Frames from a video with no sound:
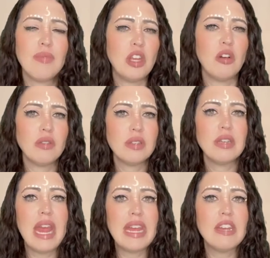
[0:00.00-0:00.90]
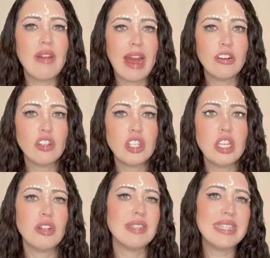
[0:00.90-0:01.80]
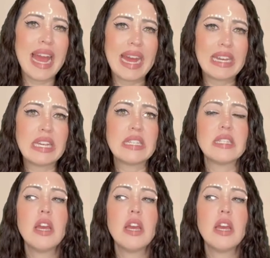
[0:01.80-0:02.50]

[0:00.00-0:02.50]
negative energy or sadness,